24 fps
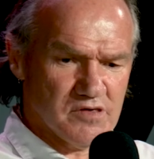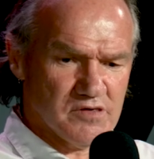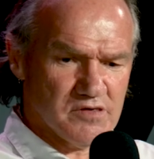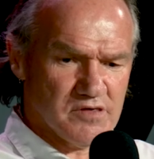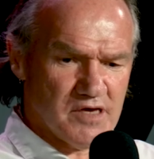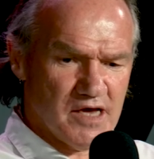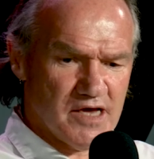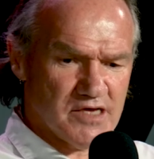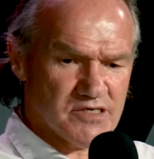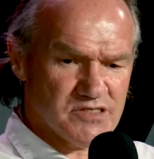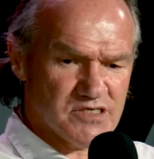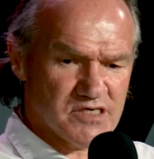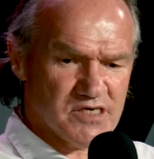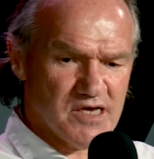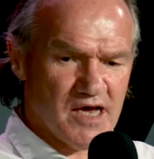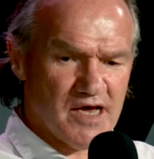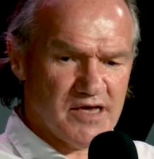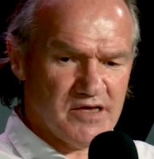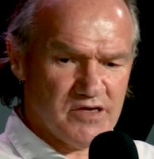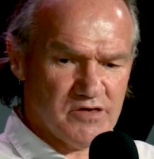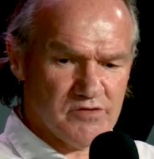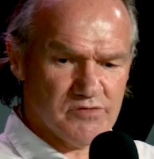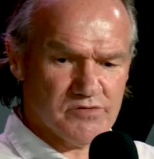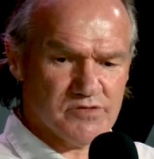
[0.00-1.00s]

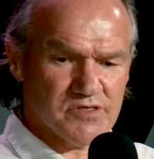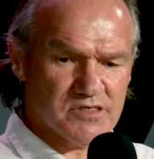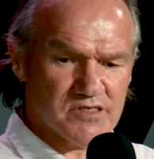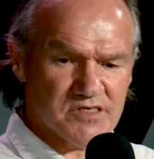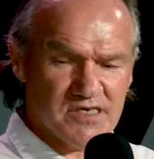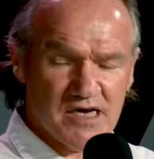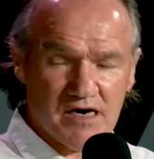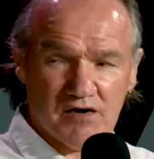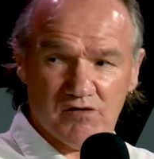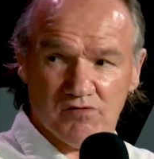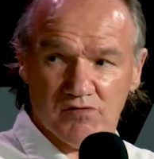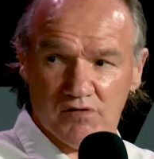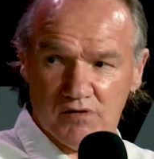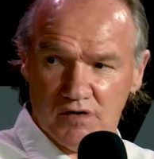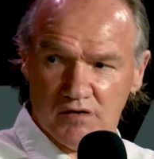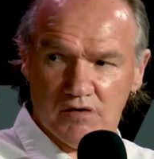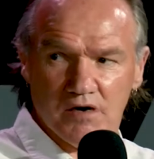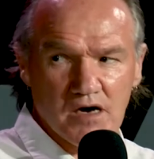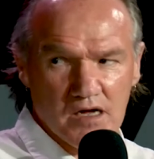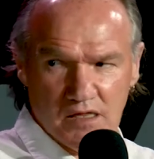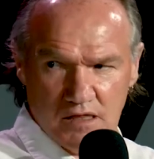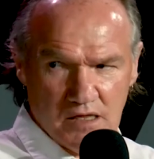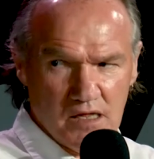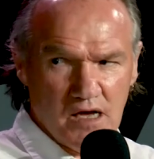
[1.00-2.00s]
educate you to tell
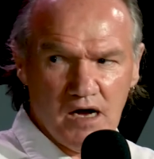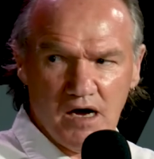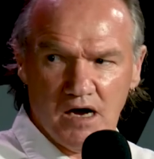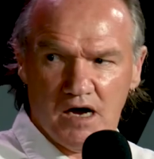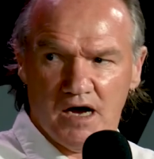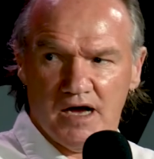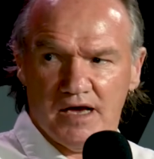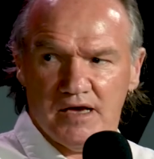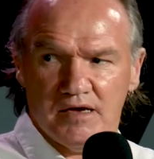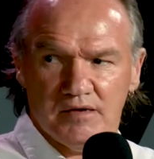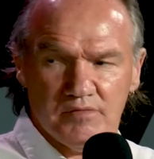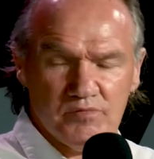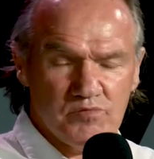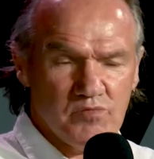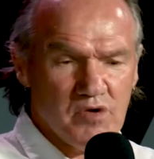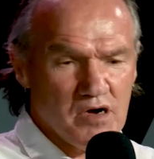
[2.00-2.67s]
a lie?